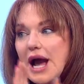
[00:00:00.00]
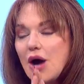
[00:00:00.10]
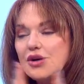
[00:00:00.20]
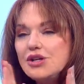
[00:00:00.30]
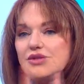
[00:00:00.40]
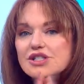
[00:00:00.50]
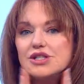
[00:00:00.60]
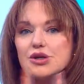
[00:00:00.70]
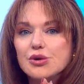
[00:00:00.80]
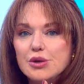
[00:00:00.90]
how do you
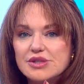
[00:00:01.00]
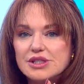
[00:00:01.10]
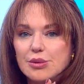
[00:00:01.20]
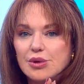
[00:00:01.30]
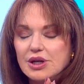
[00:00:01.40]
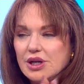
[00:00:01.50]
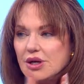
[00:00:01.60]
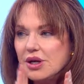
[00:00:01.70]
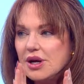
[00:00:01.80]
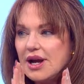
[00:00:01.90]
disagree with someone
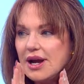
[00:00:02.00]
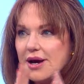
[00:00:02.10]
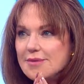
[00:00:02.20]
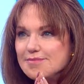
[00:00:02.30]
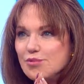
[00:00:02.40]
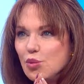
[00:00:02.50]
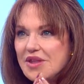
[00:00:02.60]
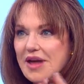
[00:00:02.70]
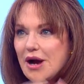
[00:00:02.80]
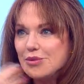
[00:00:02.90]
um,
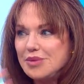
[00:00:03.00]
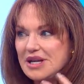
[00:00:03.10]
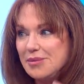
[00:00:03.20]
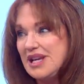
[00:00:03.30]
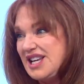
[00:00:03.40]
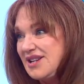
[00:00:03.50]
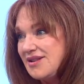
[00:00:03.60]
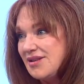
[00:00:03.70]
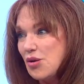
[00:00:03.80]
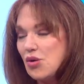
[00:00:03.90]
without being mean
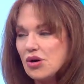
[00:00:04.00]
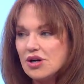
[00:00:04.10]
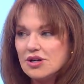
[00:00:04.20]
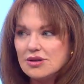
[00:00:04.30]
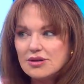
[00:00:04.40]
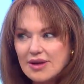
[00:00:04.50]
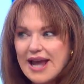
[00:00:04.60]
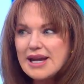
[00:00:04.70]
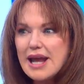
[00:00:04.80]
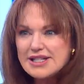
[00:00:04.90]
or
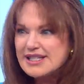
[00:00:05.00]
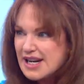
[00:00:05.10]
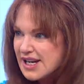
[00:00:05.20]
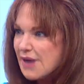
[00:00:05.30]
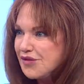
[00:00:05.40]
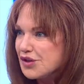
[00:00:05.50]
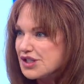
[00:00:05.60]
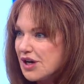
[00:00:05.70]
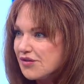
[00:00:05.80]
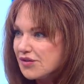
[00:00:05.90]
and and standing up for
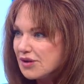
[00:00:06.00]
yourself.